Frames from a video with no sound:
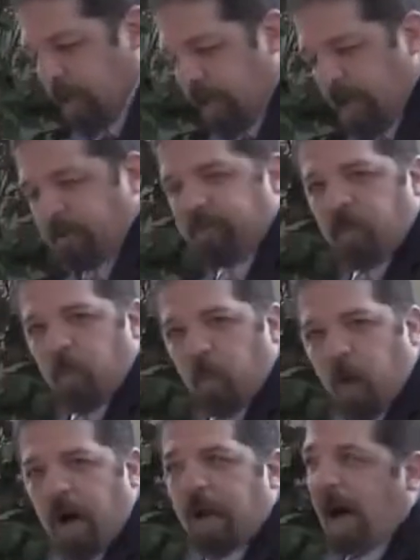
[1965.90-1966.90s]
leap from
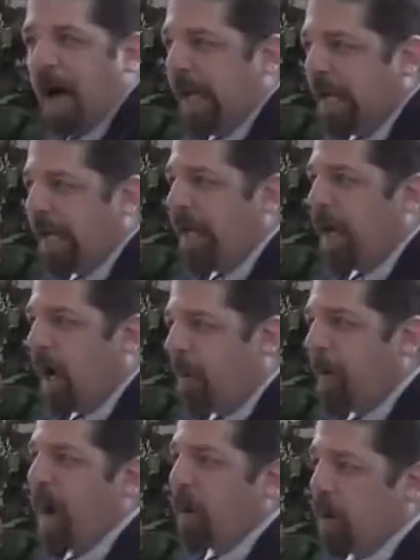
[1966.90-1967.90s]
one idea
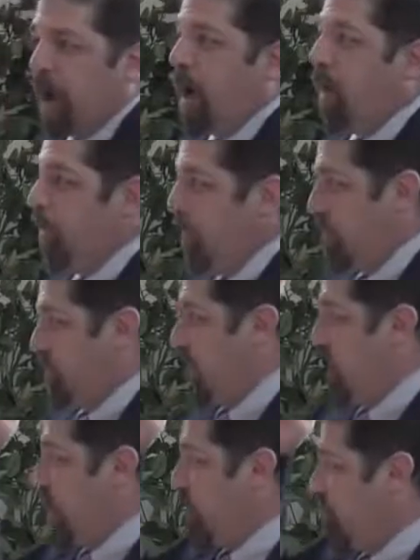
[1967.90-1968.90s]
about God, which is
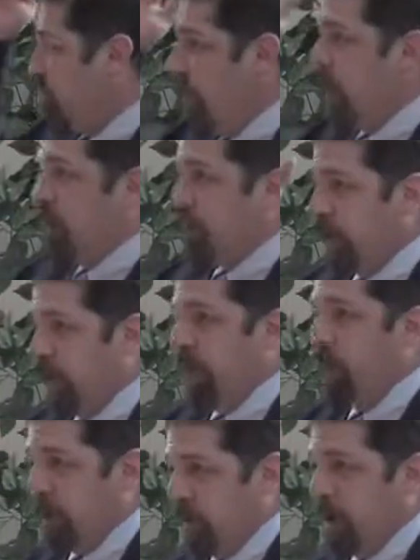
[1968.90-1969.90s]
at least functionally
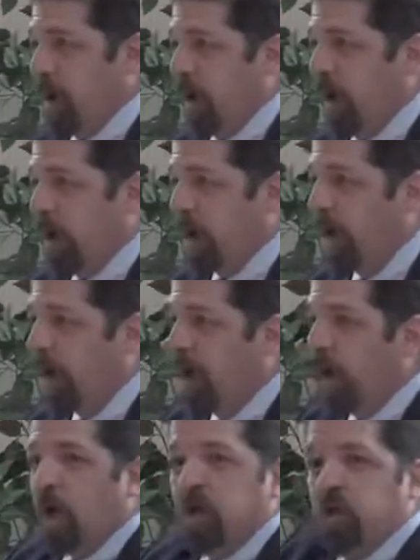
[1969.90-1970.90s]
Unitarian,
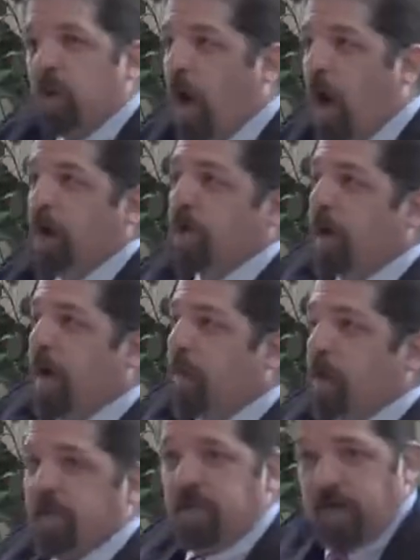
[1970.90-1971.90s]
to an
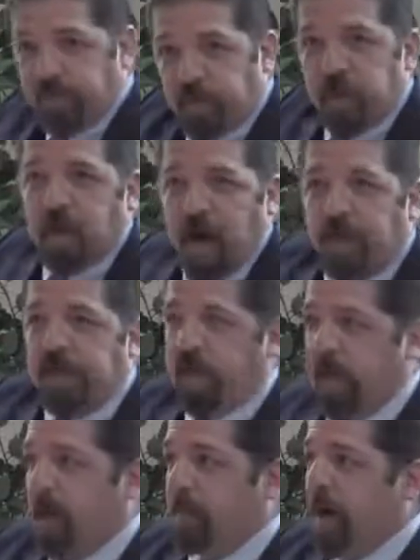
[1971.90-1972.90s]
altogether different
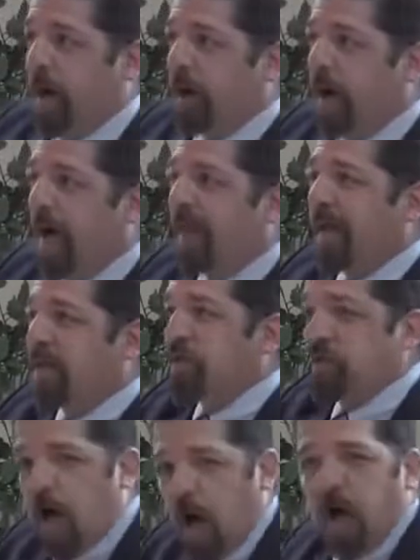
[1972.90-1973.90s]
idea about God that is
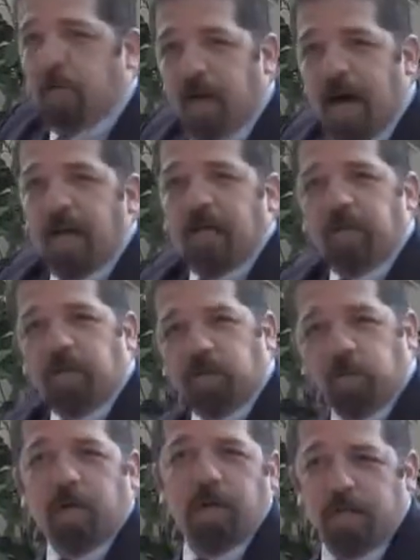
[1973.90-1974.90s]
dogmatically
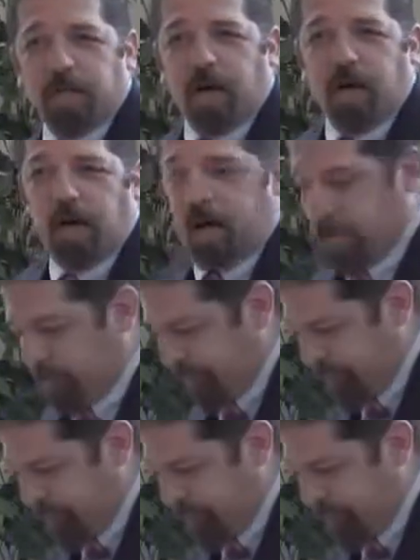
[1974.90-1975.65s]
Trinitarian.